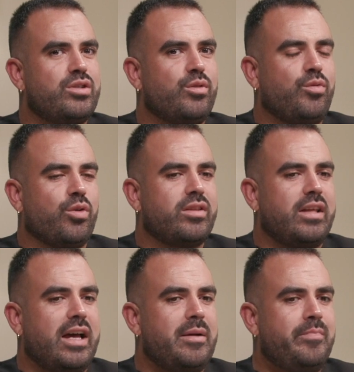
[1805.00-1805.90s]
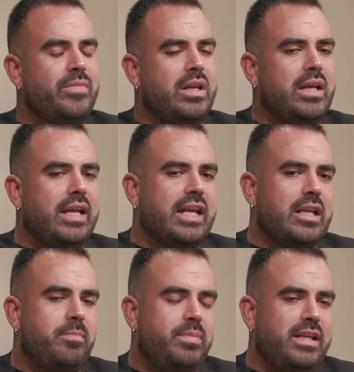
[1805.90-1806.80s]
so forth.
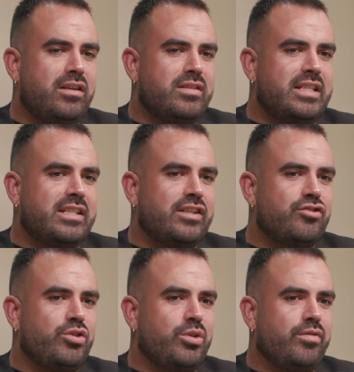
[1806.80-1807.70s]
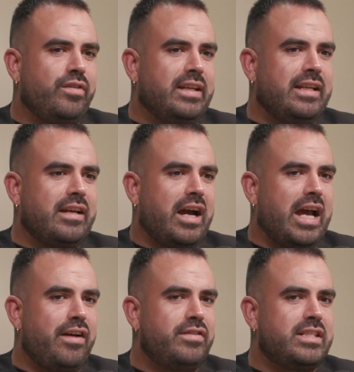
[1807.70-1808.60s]
In a peer setting, truthfully, I
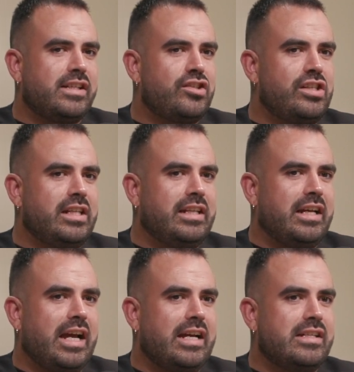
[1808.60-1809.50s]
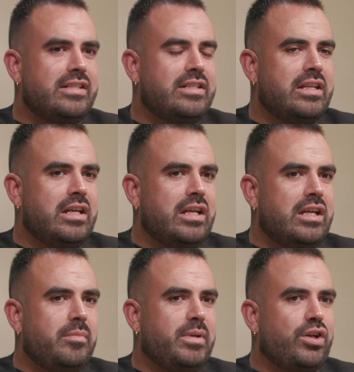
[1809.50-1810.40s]
haven't actually had,
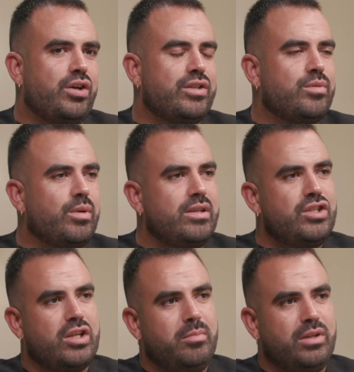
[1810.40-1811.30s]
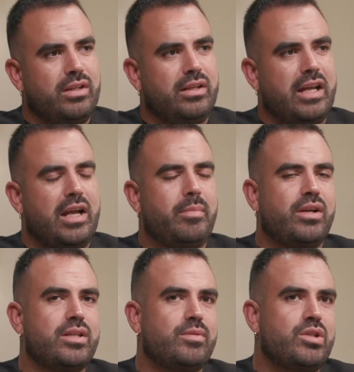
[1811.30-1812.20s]
because we're in Dublin and
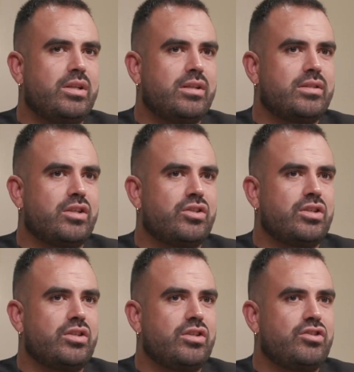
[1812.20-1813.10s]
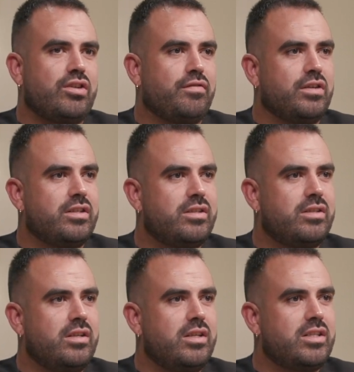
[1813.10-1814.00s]
because we're doing such
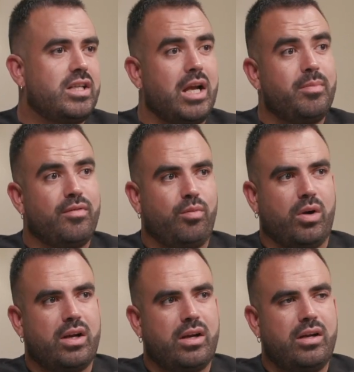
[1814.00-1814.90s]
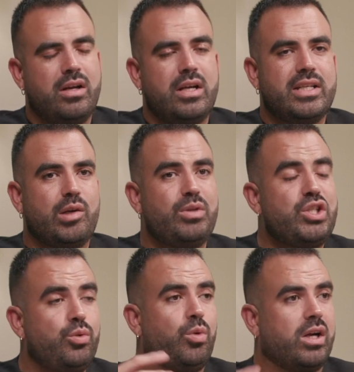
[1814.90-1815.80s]
different type of work. Now, we
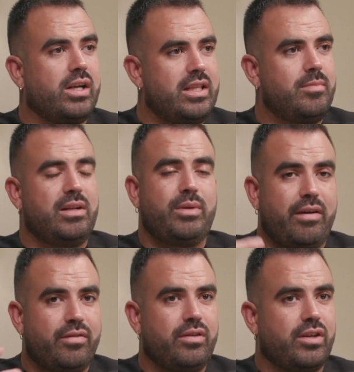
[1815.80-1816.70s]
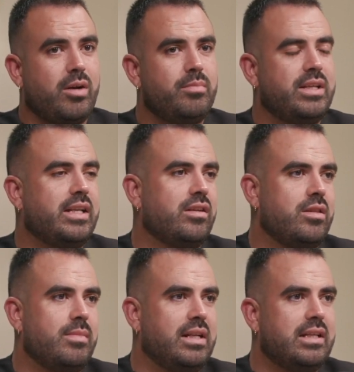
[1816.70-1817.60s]
do work in the middle. We have a company here in
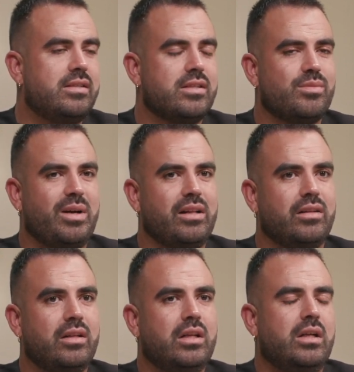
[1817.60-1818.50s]
the Middle East as well.